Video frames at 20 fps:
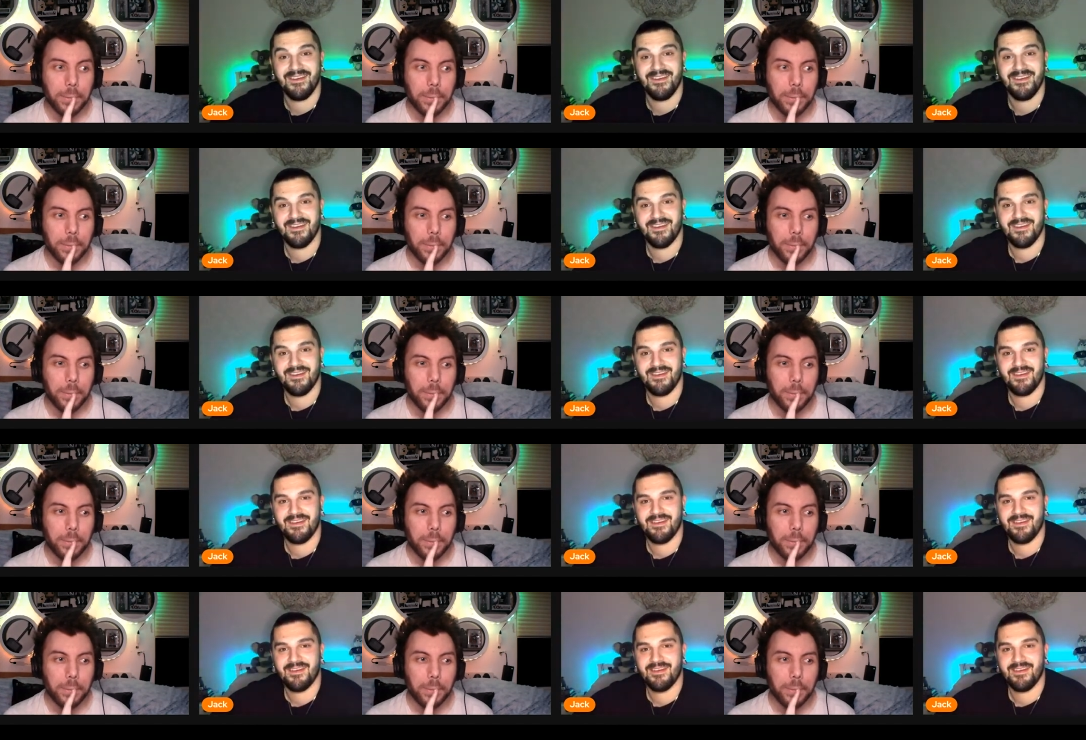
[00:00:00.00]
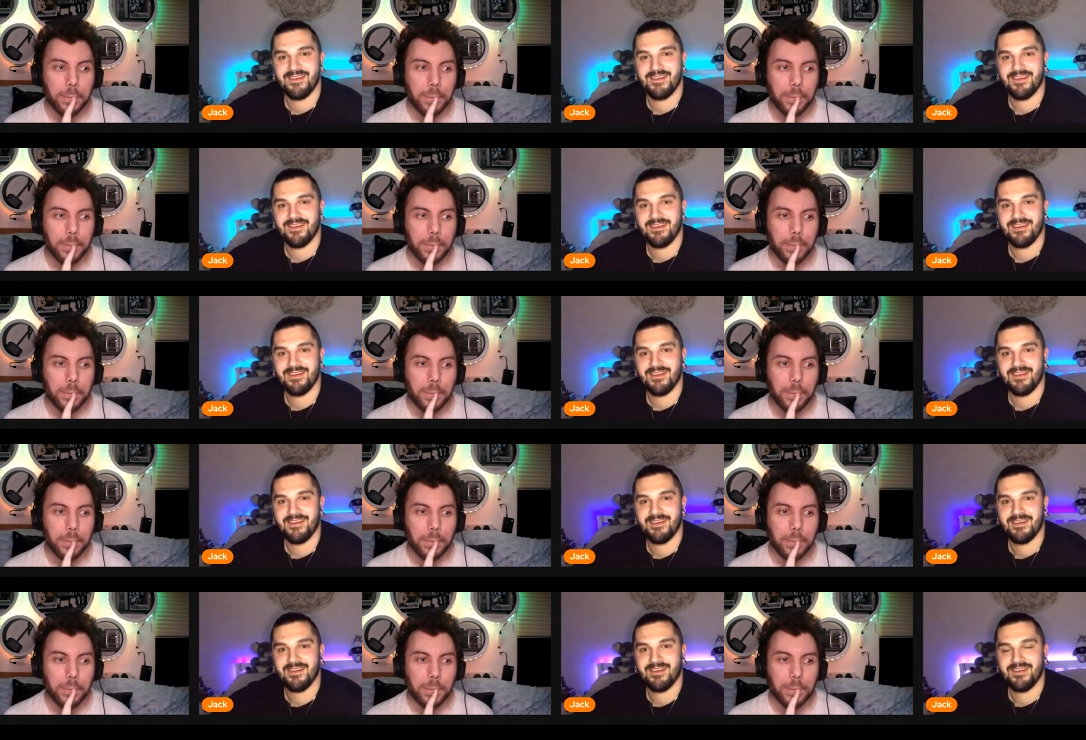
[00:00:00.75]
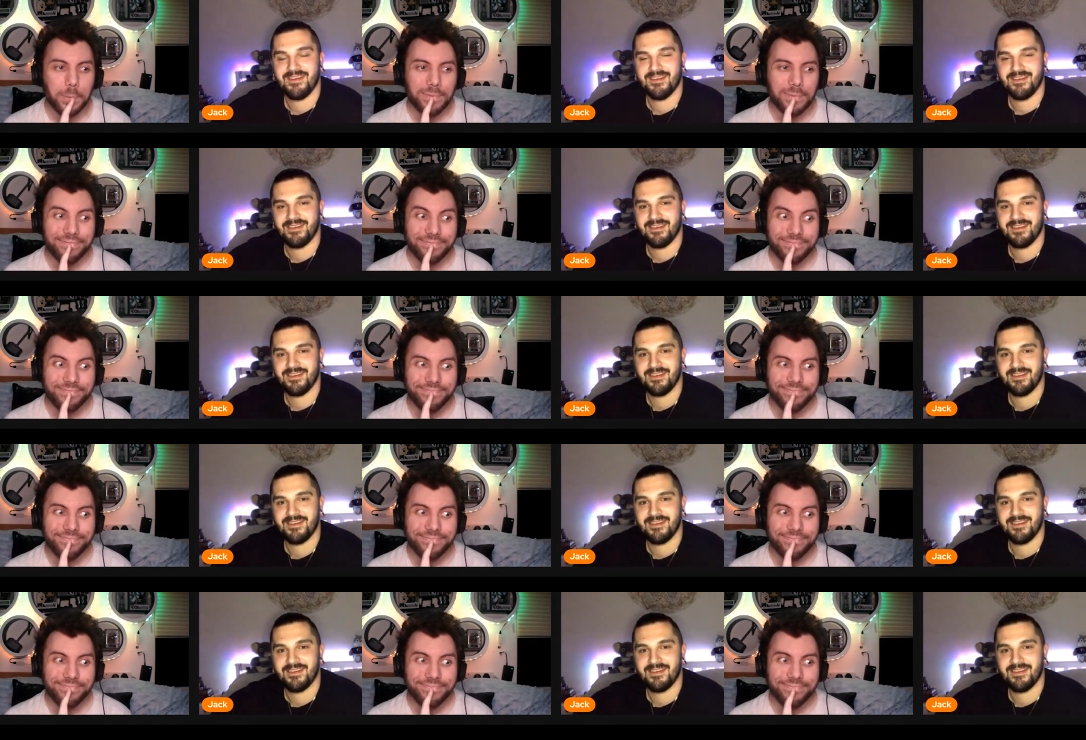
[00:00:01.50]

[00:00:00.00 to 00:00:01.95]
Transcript: Nobody speaks.